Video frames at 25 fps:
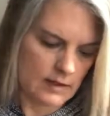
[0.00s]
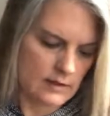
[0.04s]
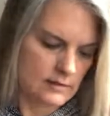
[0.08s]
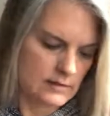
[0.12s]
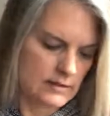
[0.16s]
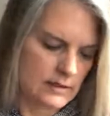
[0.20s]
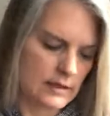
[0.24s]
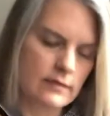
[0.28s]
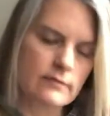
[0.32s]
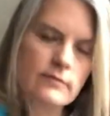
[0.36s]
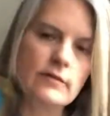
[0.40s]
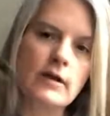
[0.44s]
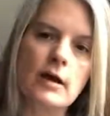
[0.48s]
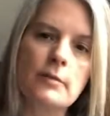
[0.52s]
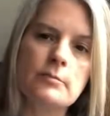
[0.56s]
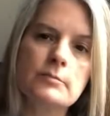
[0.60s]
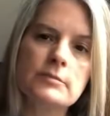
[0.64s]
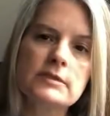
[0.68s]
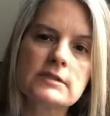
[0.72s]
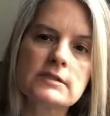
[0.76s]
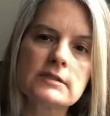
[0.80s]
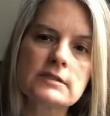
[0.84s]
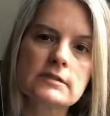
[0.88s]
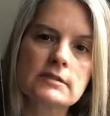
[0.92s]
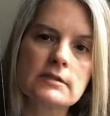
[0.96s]
Ten of
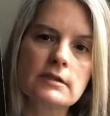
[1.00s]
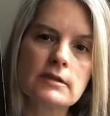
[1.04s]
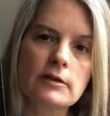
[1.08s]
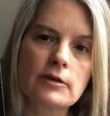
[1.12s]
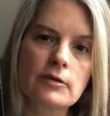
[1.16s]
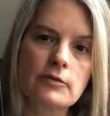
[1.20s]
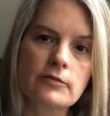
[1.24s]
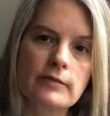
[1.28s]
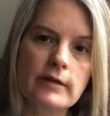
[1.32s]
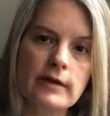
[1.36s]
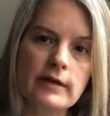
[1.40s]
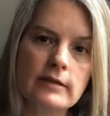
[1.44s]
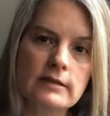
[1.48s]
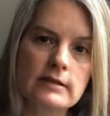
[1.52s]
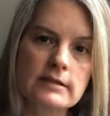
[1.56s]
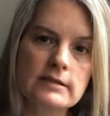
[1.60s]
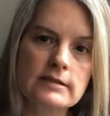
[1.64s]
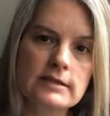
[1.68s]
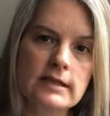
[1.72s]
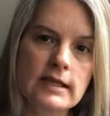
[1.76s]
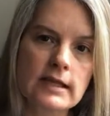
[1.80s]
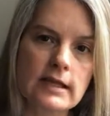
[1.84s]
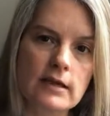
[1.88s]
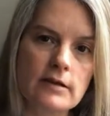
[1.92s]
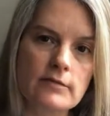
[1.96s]
Cups, clarifying
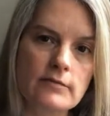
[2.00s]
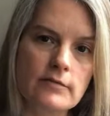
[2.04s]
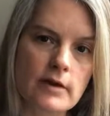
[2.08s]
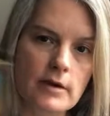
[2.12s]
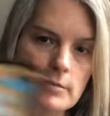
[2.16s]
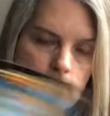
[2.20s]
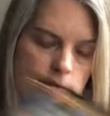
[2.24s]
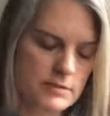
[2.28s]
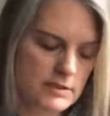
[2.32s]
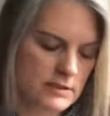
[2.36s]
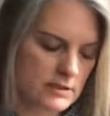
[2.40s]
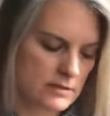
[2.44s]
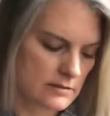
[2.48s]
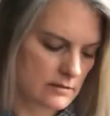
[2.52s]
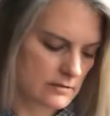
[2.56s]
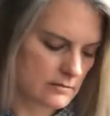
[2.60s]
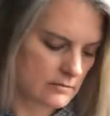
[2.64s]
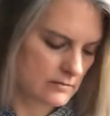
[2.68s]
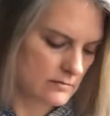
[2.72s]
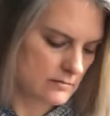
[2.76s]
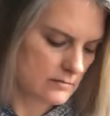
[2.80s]
this King of Cups.